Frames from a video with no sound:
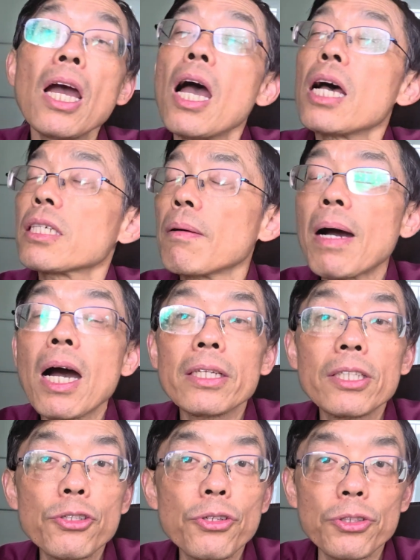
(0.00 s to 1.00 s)
some
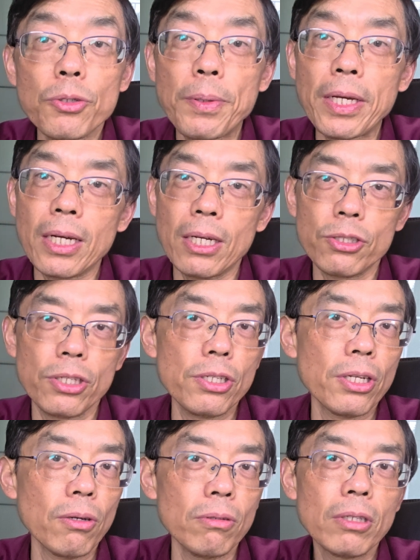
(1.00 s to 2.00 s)
other European country,
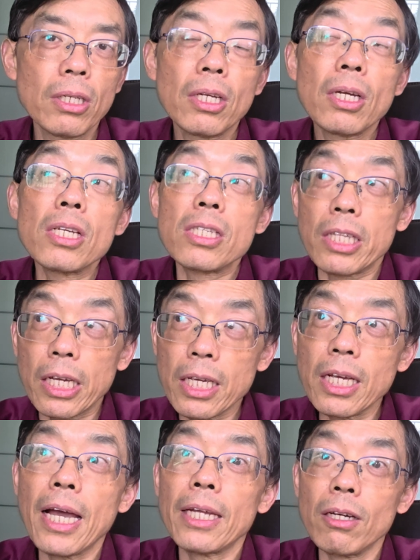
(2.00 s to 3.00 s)

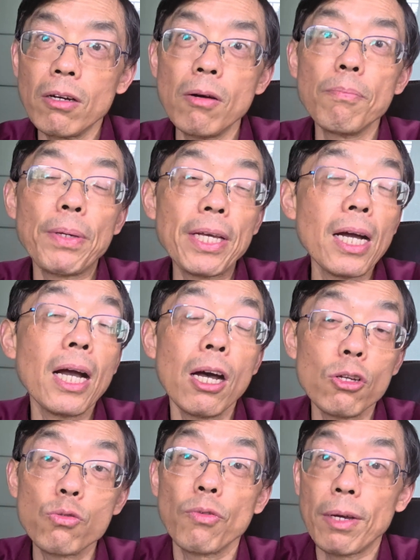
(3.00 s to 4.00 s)
staying at home, being a
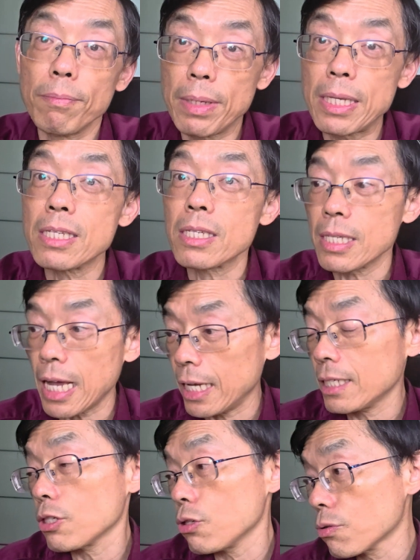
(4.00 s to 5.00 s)
housewife means
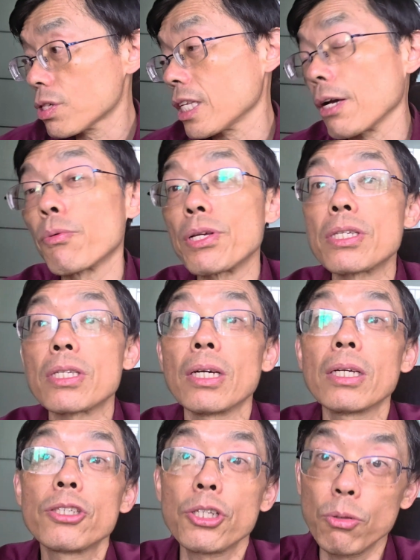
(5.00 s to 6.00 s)
that you stay with the
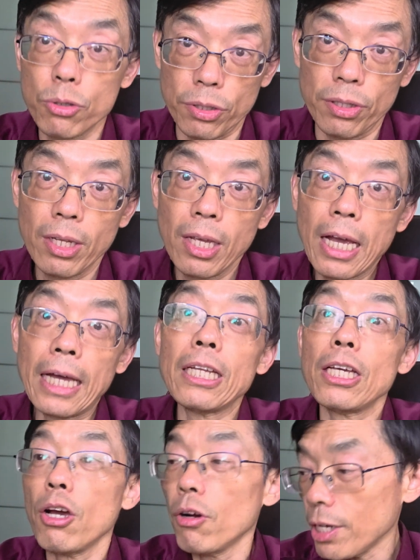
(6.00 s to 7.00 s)
children and you